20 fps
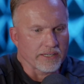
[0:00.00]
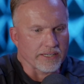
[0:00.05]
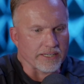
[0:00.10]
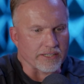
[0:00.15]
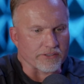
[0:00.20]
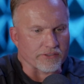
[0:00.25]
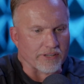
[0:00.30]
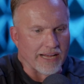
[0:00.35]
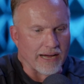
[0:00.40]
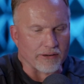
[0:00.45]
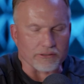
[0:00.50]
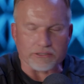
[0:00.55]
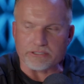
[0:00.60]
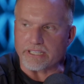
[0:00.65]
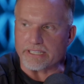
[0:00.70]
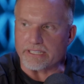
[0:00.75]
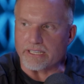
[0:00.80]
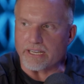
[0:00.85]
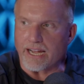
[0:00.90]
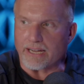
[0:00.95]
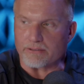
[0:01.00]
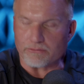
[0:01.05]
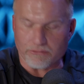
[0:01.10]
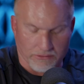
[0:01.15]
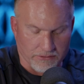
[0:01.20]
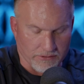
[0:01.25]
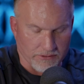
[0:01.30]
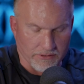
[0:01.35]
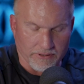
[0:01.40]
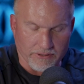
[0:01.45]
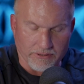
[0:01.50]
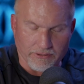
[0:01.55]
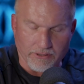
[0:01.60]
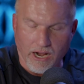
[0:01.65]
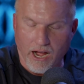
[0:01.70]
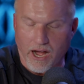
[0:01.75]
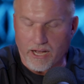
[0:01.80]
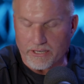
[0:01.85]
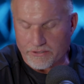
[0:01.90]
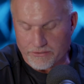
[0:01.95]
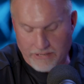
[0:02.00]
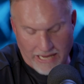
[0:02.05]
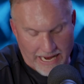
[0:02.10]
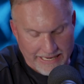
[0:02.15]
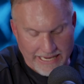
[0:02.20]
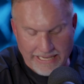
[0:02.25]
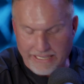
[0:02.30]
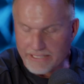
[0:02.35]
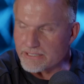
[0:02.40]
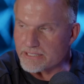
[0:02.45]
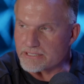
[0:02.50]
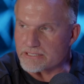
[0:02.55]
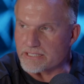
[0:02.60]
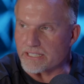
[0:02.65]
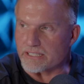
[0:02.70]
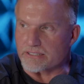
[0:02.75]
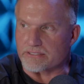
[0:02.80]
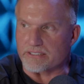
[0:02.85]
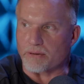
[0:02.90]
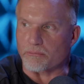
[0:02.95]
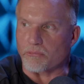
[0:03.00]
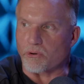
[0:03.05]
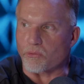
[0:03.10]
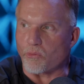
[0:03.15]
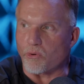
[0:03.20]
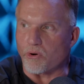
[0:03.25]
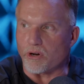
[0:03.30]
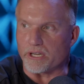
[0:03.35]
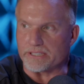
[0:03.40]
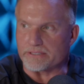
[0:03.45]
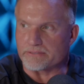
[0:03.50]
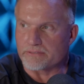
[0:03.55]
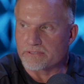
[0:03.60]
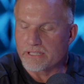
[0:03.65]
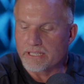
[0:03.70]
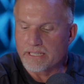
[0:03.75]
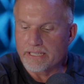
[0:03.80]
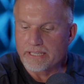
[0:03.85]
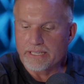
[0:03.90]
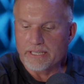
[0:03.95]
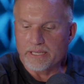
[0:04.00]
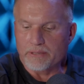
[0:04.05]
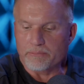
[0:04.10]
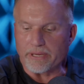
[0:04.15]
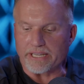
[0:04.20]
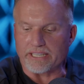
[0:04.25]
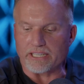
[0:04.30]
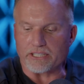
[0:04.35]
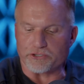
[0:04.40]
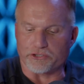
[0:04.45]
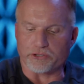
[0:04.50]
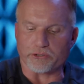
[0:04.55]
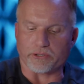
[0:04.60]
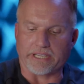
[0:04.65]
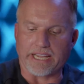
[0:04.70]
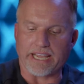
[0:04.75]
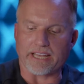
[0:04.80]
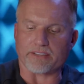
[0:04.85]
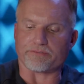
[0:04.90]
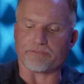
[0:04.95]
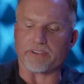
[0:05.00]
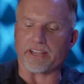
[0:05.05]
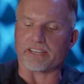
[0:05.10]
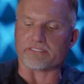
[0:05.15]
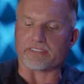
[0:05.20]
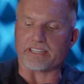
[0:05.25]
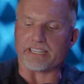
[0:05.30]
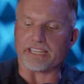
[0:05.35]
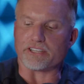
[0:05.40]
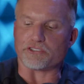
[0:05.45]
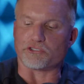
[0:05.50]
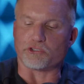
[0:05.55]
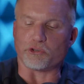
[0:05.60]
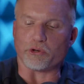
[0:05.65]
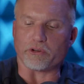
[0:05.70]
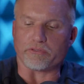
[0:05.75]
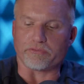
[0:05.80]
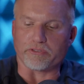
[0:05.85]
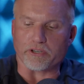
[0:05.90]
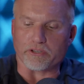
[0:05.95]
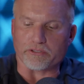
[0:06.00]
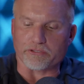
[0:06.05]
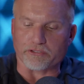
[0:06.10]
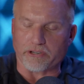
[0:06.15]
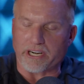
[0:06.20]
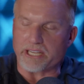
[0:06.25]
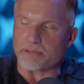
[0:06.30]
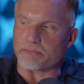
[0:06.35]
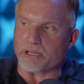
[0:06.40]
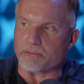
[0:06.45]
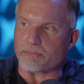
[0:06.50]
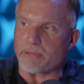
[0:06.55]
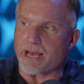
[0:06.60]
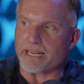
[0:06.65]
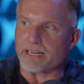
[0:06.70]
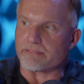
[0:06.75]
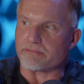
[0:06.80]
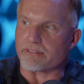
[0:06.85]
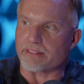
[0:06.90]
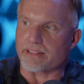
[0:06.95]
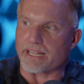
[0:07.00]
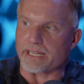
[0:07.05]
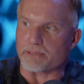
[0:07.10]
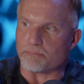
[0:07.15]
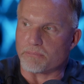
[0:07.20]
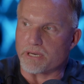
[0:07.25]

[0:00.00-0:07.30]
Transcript: Is, I would say, I got it listed as number one, because you can't fix the issue if you're screaming about everything